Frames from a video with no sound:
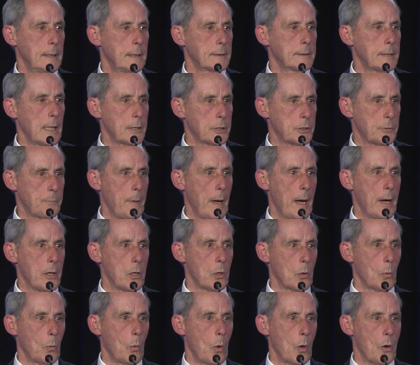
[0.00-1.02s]
touched by
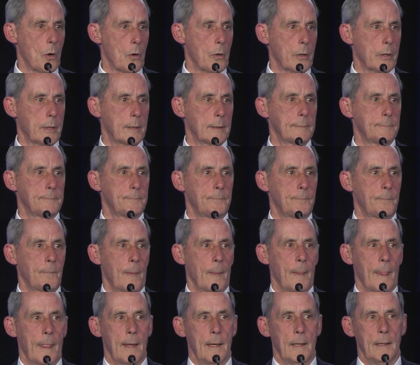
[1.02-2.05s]
your work,
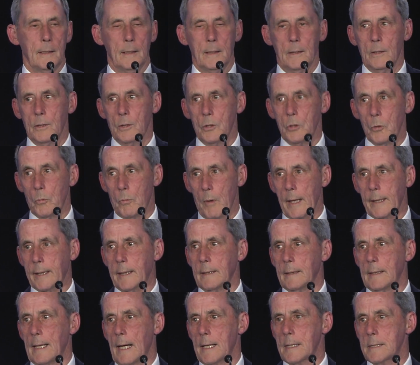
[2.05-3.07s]
you
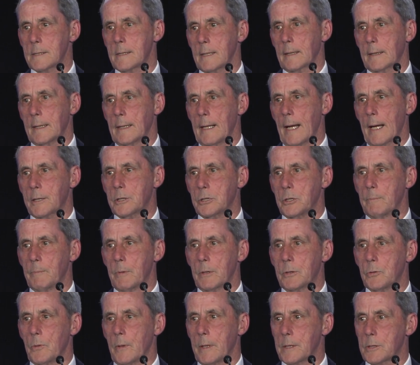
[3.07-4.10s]
recognize the connection
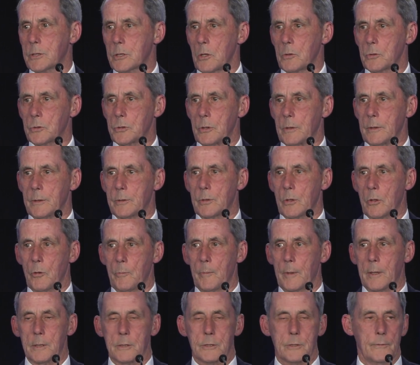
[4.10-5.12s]
between social
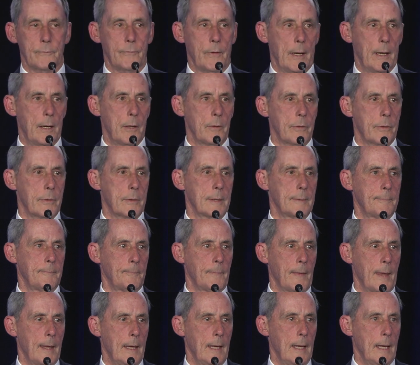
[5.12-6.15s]
determinants of health
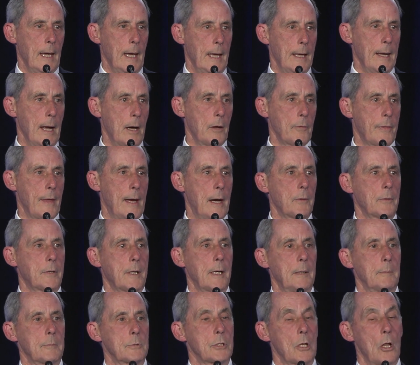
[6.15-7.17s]
and health
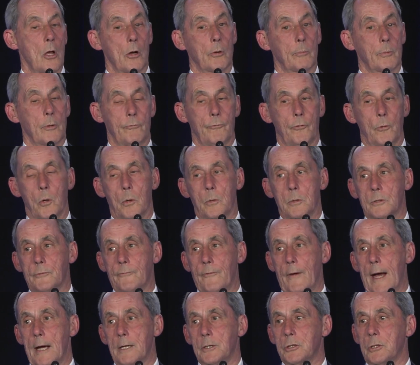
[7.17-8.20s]
outcomes long before it was
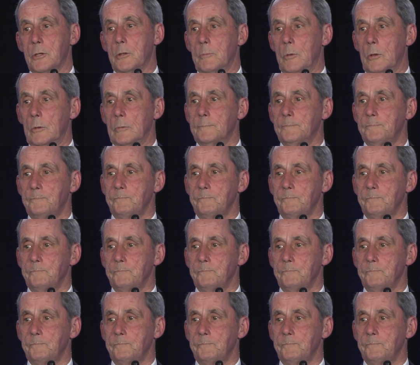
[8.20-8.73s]
fashionable.